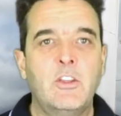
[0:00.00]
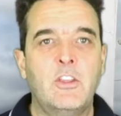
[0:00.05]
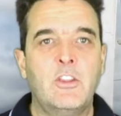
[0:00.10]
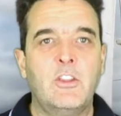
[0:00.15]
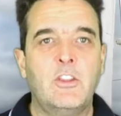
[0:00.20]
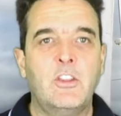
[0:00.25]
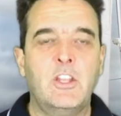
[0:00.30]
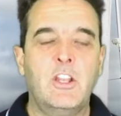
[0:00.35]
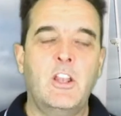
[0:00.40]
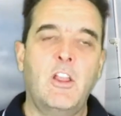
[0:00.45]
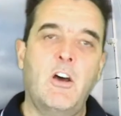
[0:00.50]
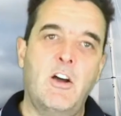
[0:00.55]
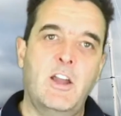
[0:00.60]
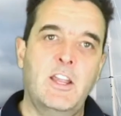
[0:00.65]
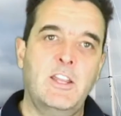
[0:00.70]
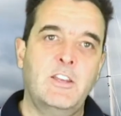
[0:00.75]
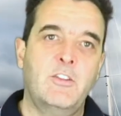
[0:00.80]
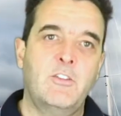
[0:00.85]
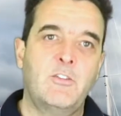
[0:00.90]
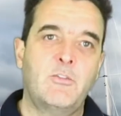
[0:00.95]
the
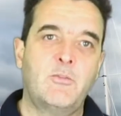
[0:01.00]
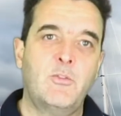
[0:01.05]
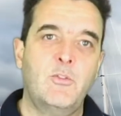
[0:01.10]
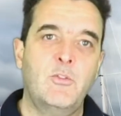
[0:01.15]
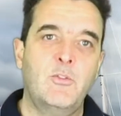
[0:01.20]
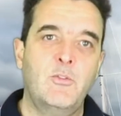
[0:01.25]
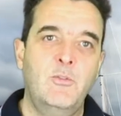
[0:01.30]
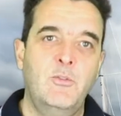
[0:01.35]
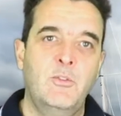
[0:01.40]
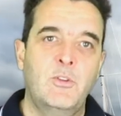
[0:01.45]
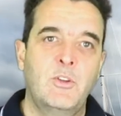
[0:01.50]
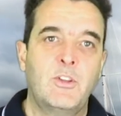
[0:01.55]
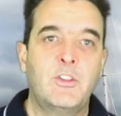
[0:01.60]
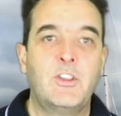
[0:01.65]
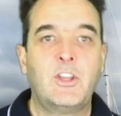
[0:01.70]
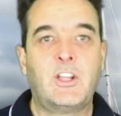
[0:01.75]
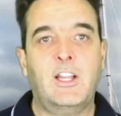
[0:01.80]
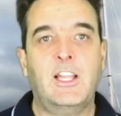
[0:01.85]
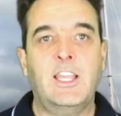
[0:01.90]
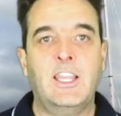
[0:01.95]
line through the
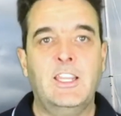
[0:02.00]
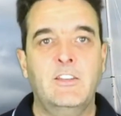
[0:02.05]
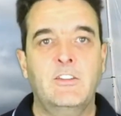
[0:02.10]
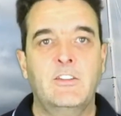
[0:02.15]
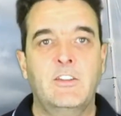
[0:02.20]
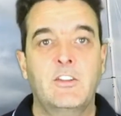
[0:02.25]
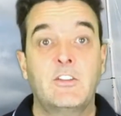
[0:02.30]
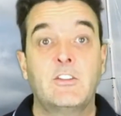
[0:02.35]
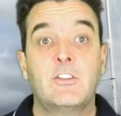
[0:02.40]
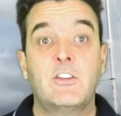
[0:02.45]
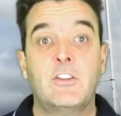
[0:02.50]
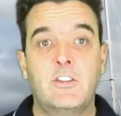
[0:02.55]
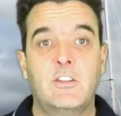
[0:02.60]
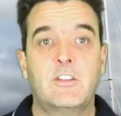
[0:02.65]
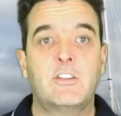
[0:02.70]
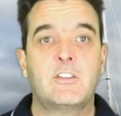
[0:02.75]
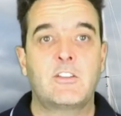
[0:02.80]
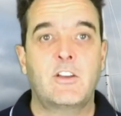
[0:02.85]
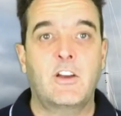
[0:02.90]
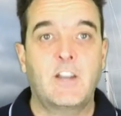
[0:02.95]
cleat to the
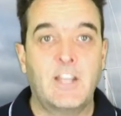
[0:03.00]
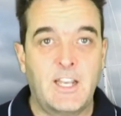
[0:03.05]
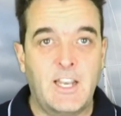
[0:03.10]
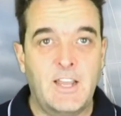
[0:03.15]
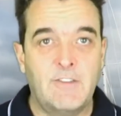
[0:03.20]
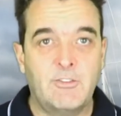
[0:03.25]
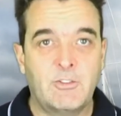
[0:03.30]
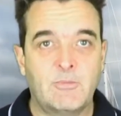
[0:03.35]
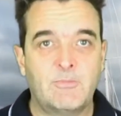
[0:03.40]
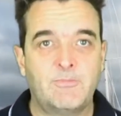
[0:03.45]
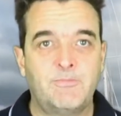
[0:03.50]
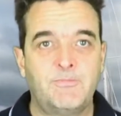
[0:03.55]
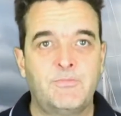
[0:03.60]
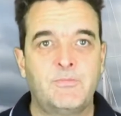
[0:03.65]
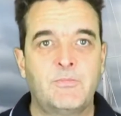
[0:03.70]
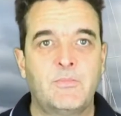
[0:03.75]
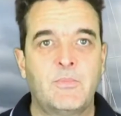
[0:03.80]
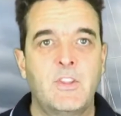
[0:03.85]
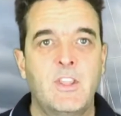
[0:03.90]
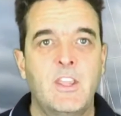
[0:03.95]
desired level.
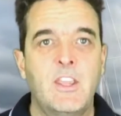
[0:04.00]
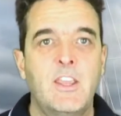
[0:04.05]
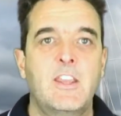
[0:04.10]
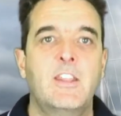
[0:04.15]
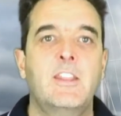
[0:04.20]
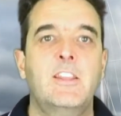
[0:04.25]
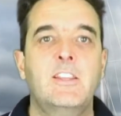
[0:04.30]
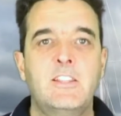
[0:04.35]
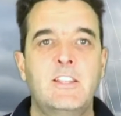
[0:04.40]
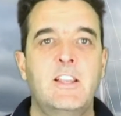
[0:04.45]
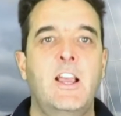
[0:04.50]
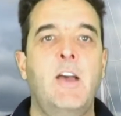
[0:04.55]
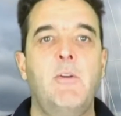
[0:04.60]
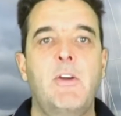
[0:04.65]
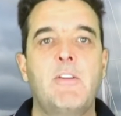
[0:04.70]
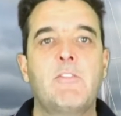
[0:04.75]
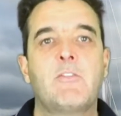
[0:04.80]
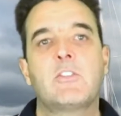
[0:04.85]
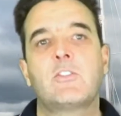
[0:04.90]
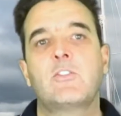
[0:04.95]
This,
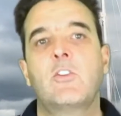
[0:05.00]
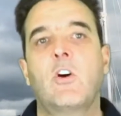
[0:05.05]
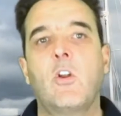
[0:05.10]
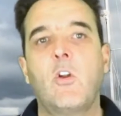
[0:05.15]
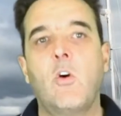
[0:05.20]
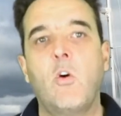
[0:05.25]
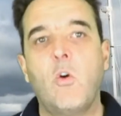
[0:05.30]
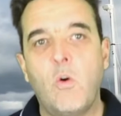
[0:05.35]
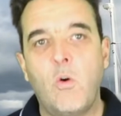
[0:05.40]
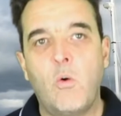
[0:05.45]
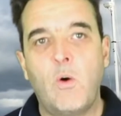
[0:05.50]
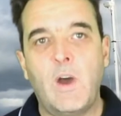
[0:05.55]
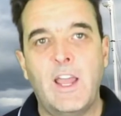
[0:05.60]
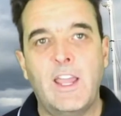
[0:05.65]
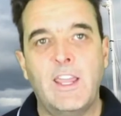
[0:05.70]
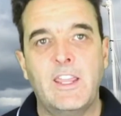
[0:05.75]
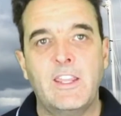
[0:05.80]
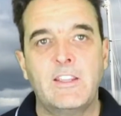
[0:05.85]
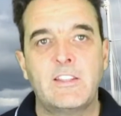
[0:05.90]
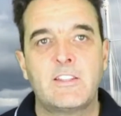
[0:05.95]
however, is not
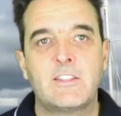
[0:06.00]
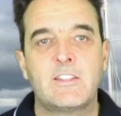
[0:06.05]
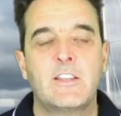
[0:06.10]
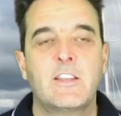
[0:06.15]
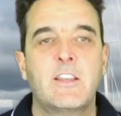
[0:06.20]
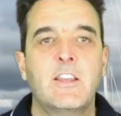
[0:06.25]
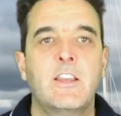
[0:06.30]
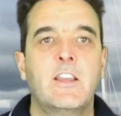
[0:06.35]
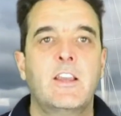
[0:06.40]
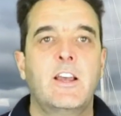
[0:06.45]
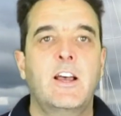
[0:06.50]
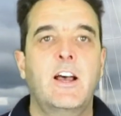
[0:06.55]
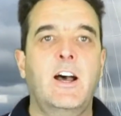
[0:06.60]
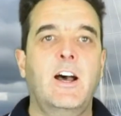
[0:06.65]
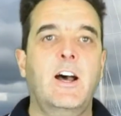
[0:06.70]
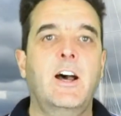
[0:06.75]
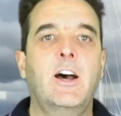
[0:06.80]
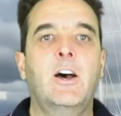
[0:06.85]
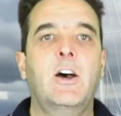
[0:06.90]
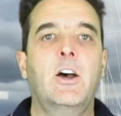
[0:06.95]
always
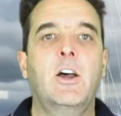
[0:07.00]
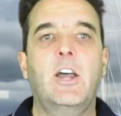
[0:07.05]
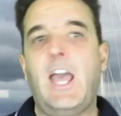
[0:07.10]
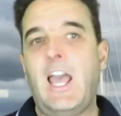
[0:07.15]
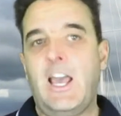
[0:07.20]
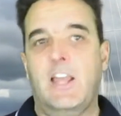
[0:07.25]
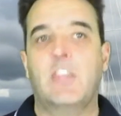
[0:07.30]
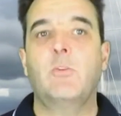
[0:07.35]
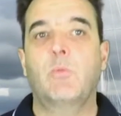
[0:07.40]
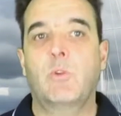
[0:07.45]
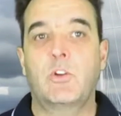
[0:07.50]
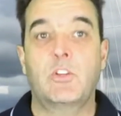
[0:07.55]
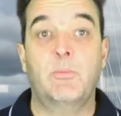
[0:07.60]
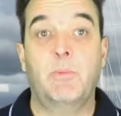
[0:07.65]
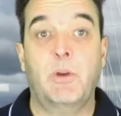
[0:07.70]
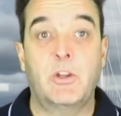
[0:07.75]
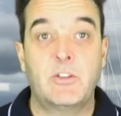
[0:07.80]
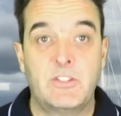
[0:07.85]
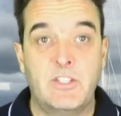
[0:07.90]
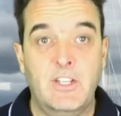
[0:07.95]
how you want your
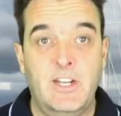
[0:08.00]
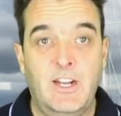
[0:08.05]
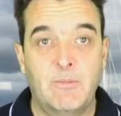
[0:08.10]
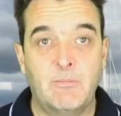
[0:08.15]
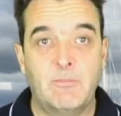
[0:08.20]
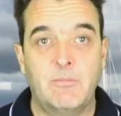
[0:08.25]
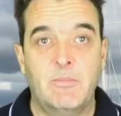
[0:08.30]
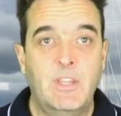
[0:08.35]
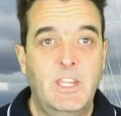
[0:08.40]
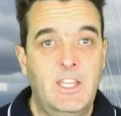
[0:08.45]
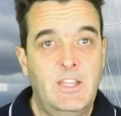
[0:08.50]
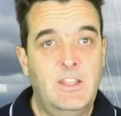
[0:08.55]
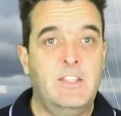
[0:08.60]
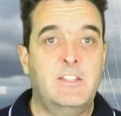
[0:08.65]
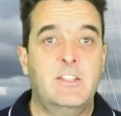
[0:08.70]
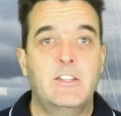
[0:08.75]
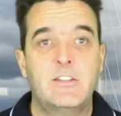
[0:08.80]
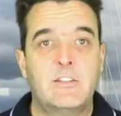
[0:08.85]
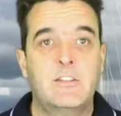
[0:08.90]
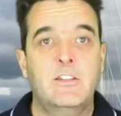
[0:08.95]
boat set up. In this
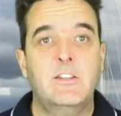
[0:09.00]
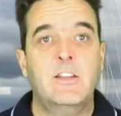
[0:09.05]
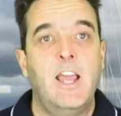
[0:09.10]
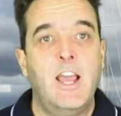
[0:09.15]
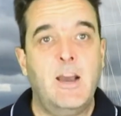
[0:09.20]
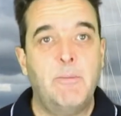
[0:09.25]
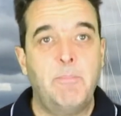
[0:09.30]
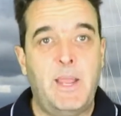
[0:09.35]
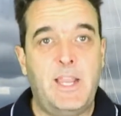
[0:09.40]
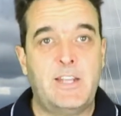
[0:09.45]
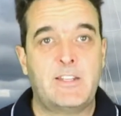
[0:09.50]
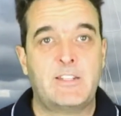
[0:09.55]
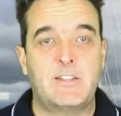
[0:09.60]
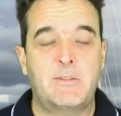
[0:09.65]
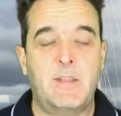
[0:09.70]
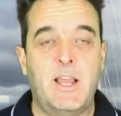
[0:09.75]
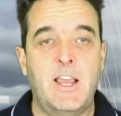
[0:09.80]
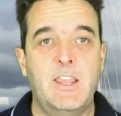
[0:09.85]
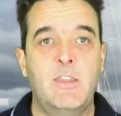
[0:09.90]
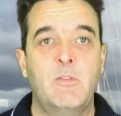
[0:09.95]
instant, our
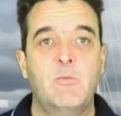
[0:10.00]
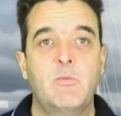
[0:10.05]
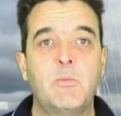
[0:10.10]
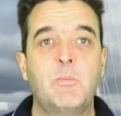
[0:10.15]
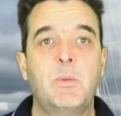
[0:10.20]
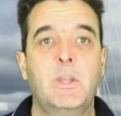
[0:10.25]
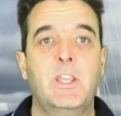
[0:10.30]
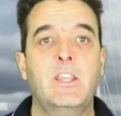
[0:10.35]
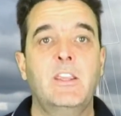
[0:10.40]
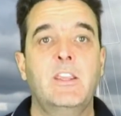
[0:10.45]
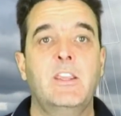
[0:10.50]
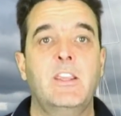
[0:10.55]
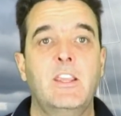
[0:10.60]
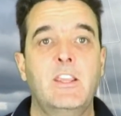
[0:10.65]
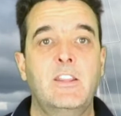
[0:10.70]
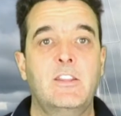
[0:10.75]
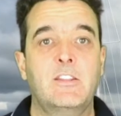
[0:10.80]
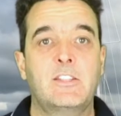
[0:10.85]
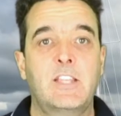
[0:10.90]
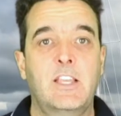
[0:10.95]
backstay would be in
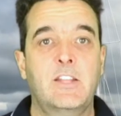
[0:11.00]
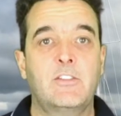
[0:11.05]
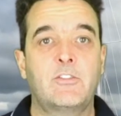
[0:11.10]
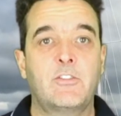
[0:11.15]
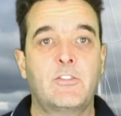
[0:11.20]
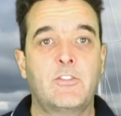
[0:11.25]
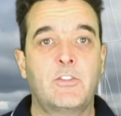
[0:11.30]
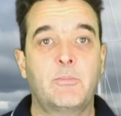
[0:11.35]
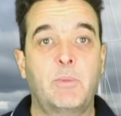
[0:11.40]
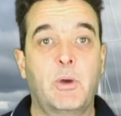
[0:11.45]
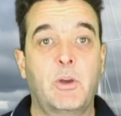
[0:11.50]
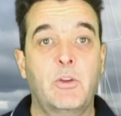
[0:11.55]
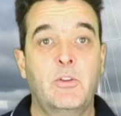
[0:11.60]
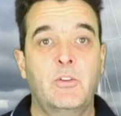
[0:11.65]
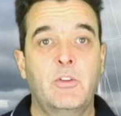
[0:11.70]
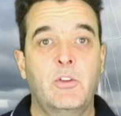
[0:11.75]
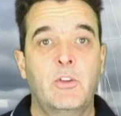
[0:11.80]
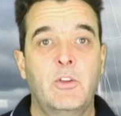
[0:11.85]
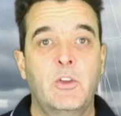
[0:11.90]
the center of the boat,